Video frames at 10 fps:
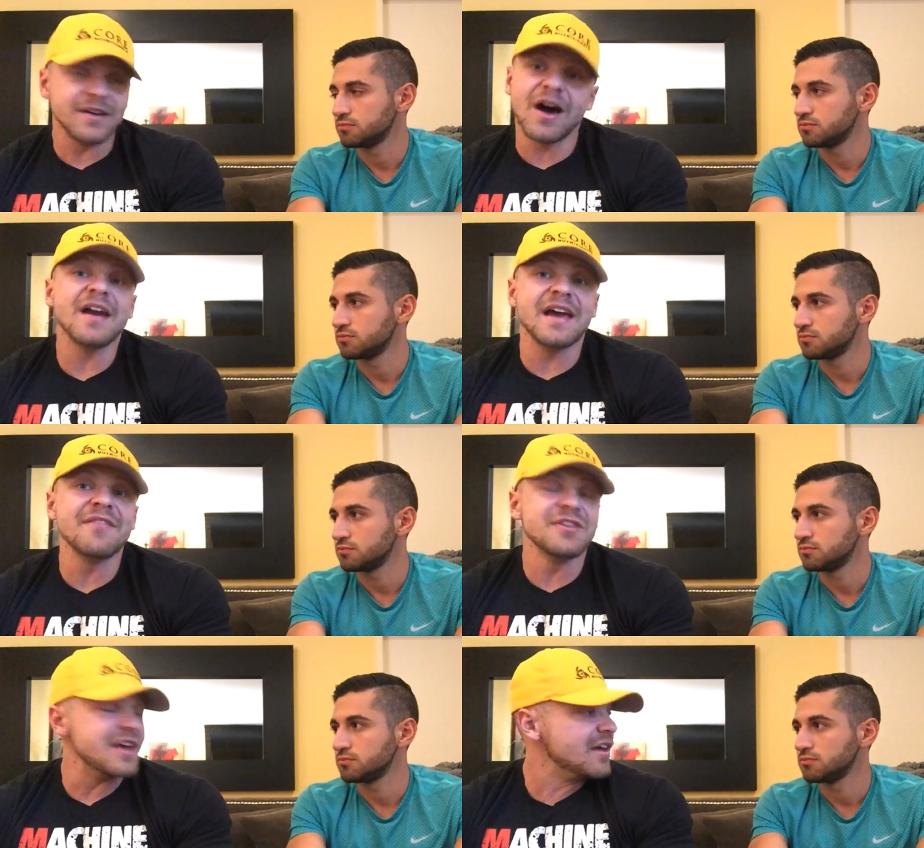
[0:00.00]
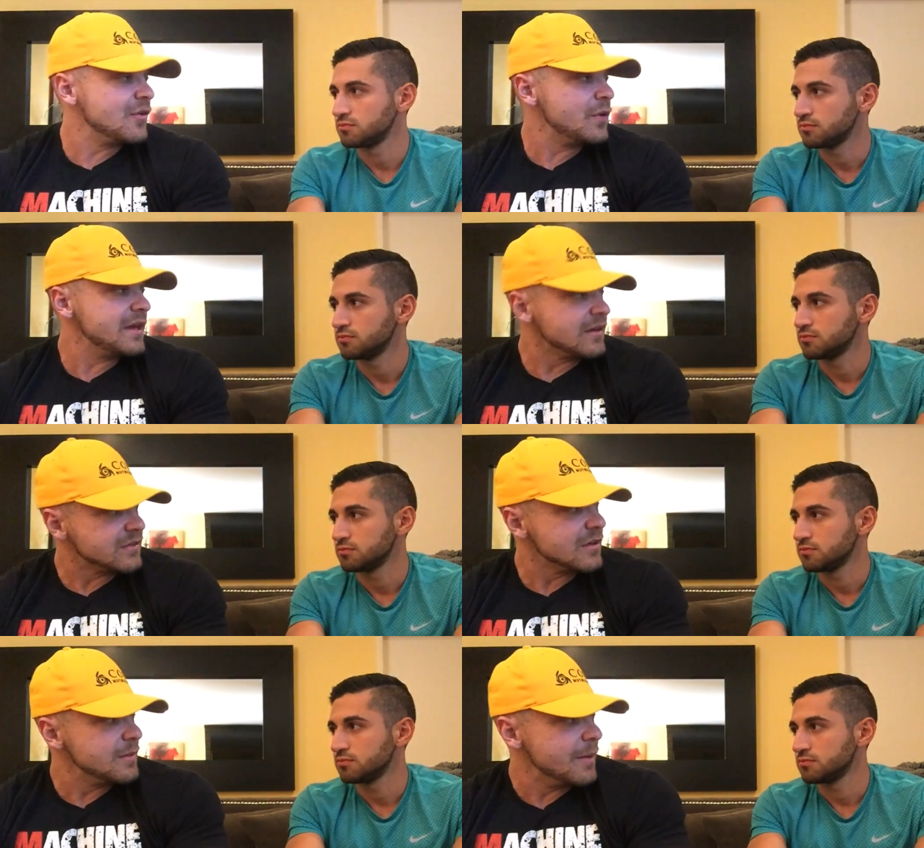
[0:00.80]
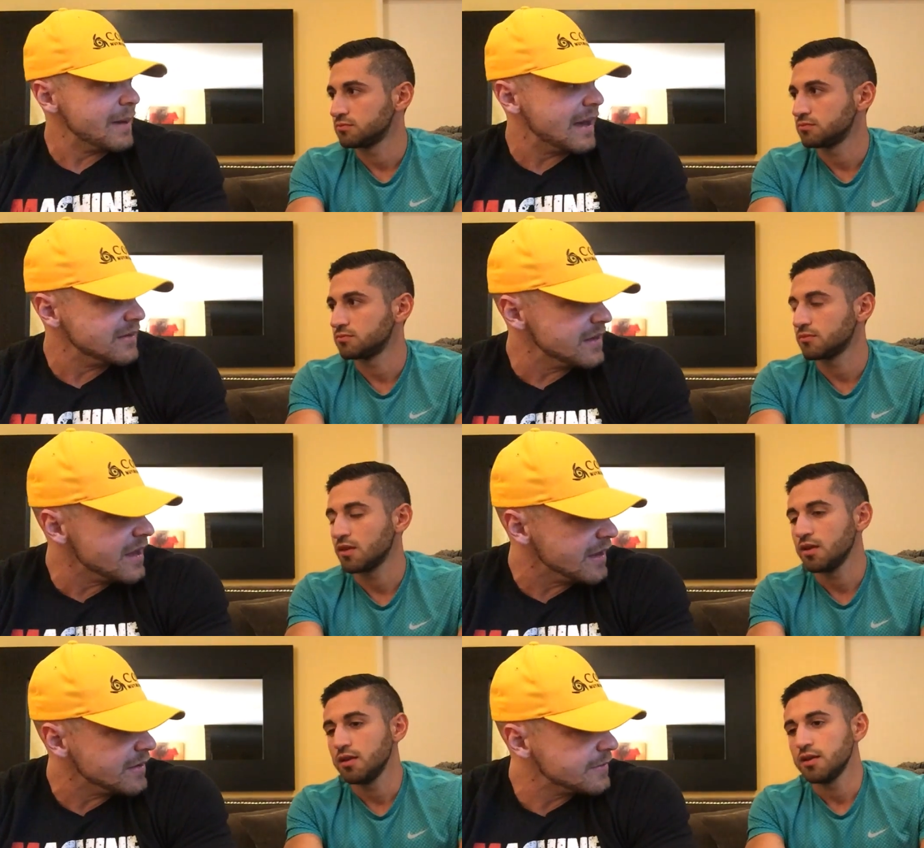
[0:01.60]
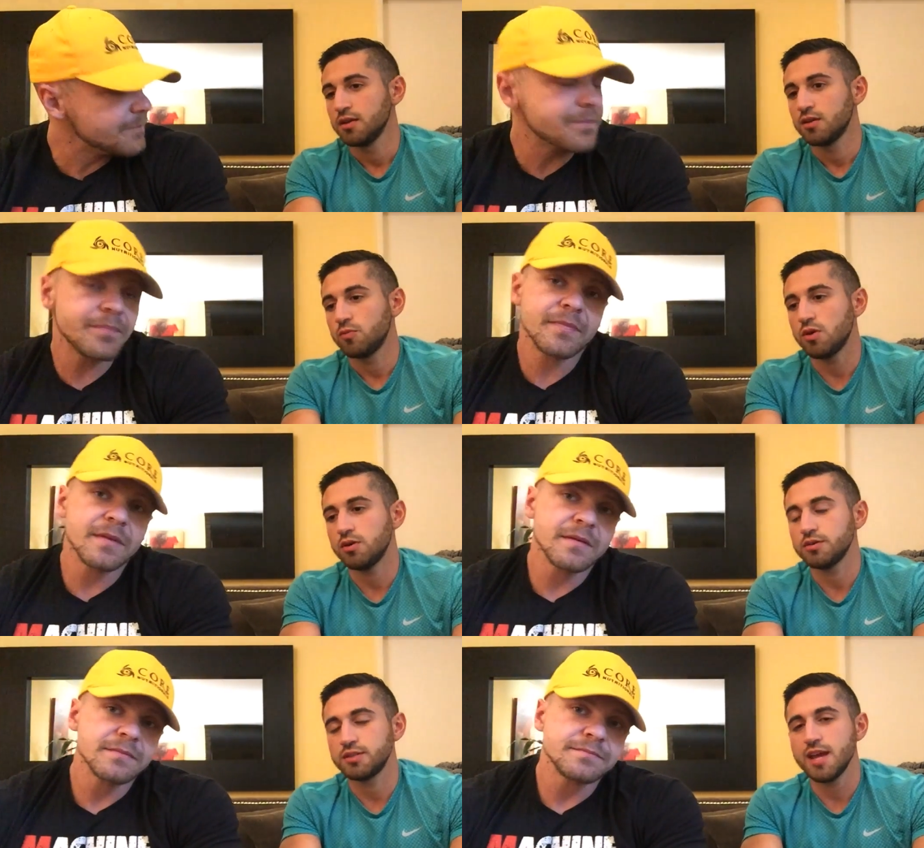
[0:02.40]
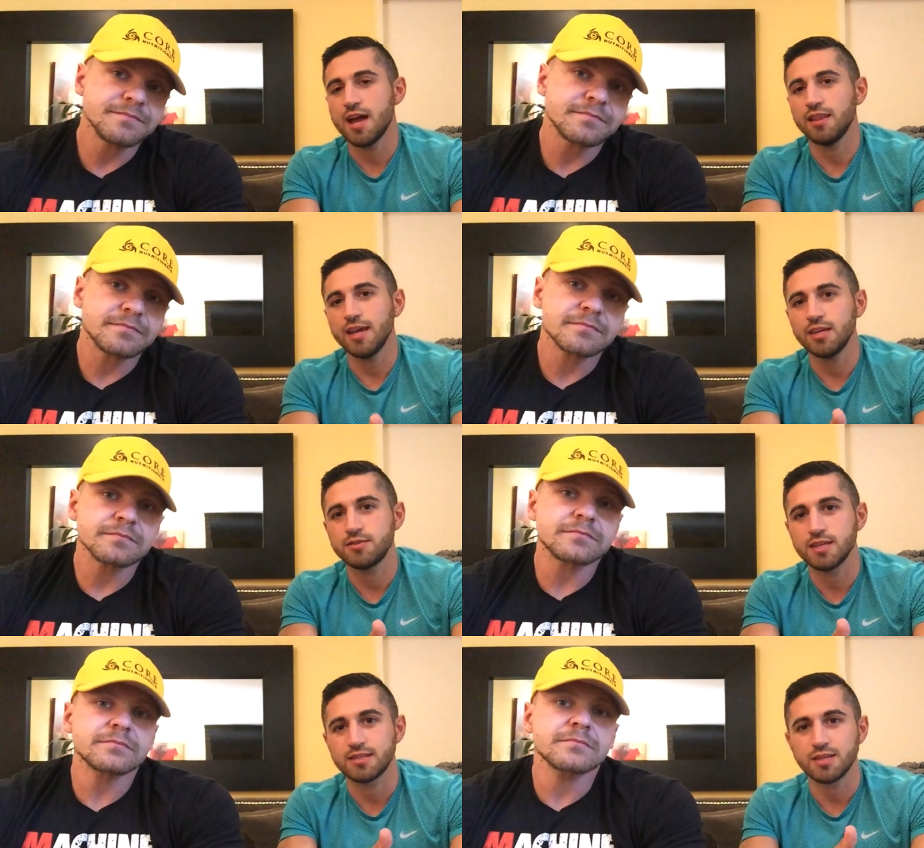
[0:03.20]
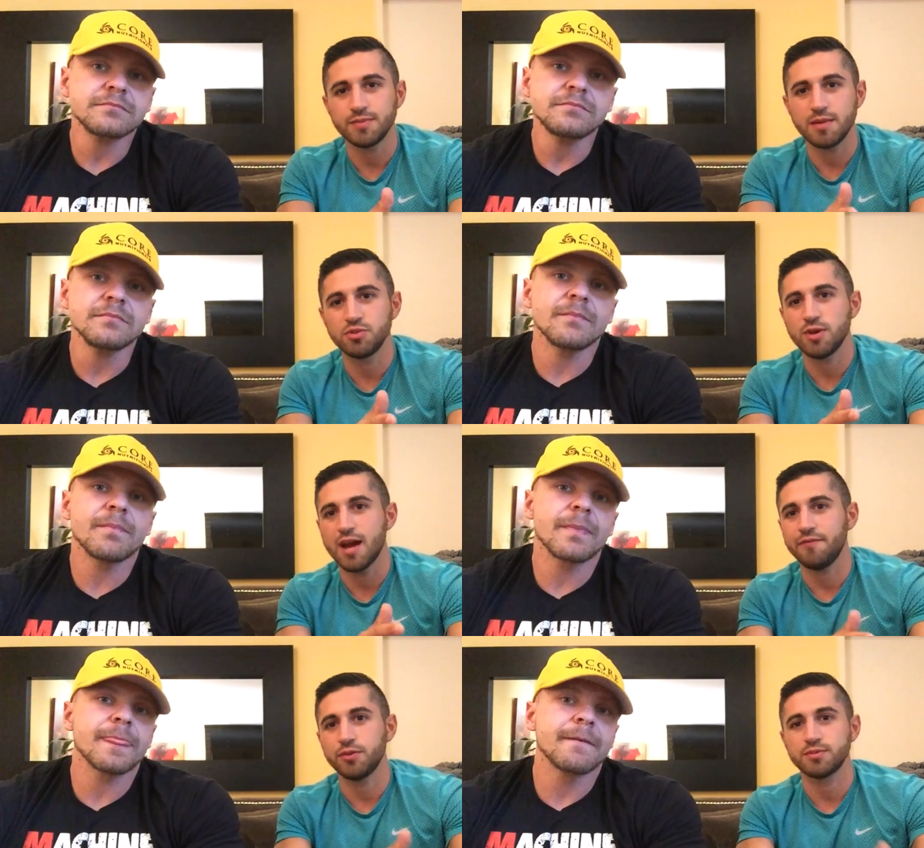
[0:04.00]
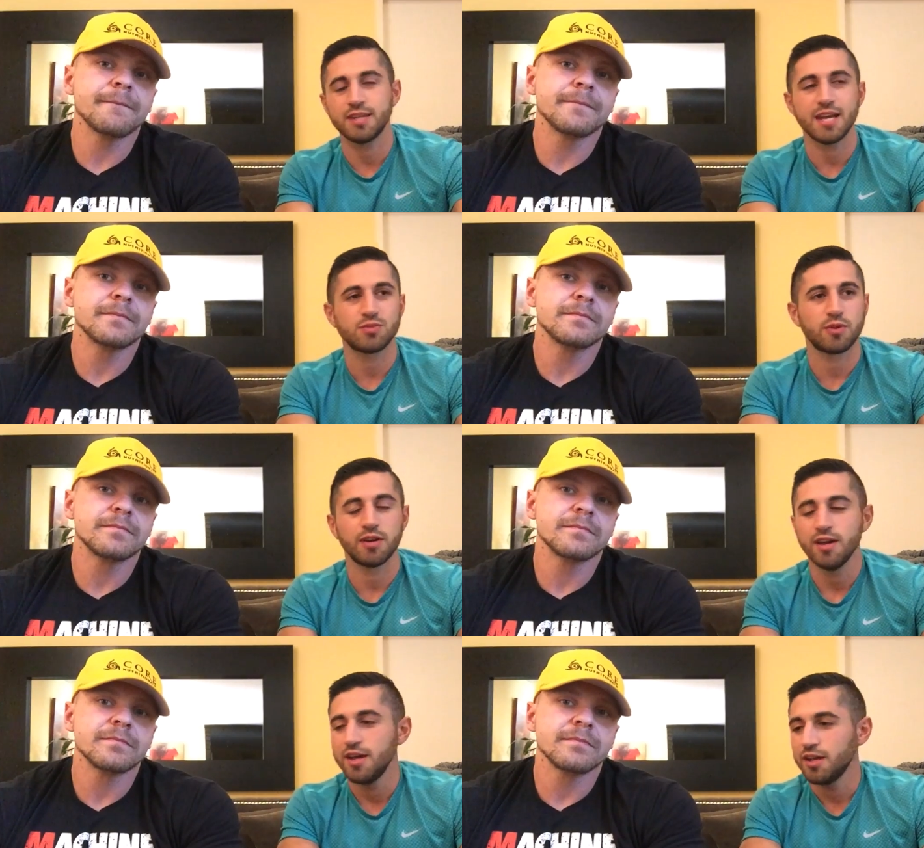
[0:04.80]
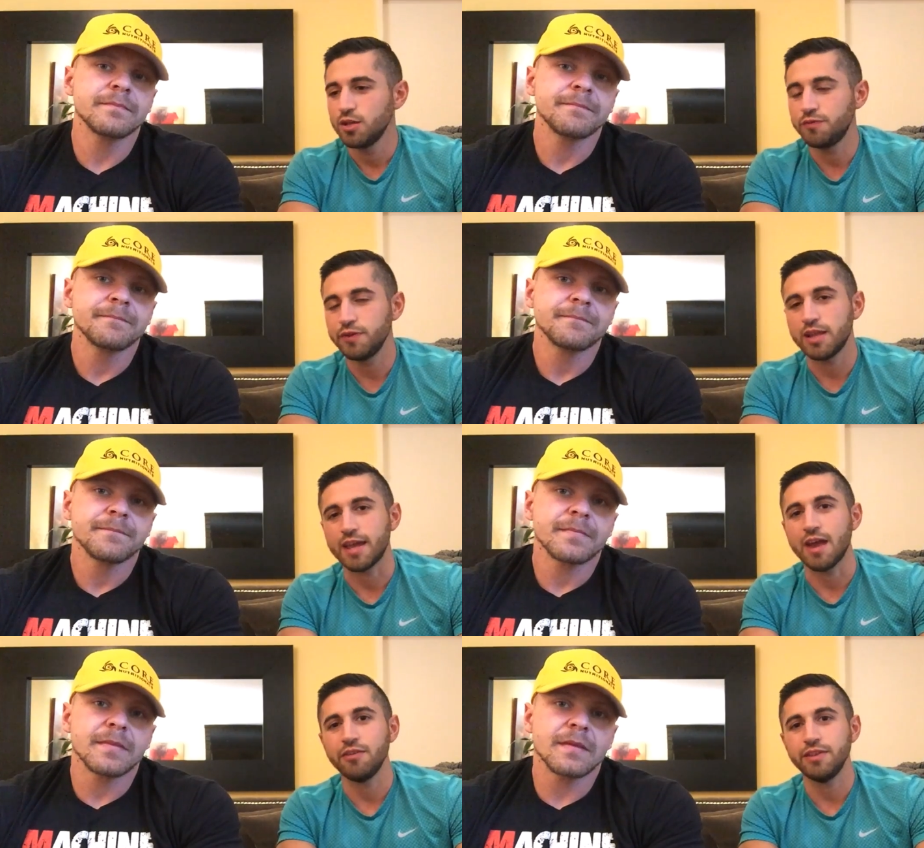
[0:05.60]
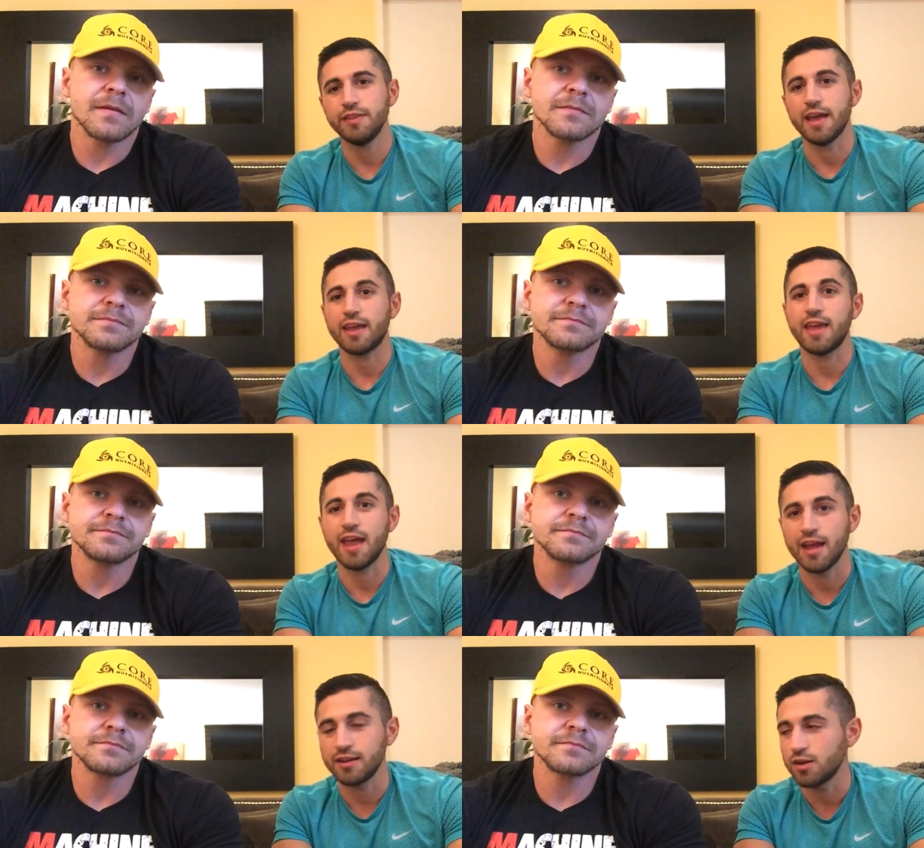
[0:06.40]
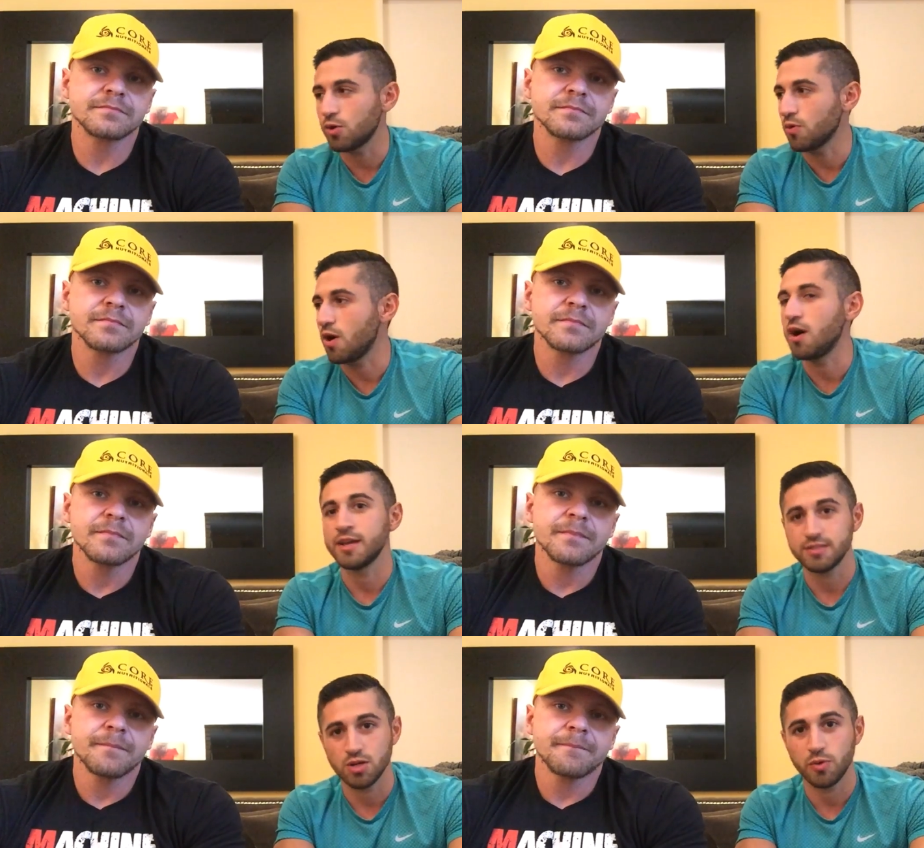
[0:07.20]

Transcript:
Speaker 1: that not every day of the week is going to be a bad
Speaker 2: day? Well, yeah, like you said, sometimes you have those days where you feel like everything that can go wrong is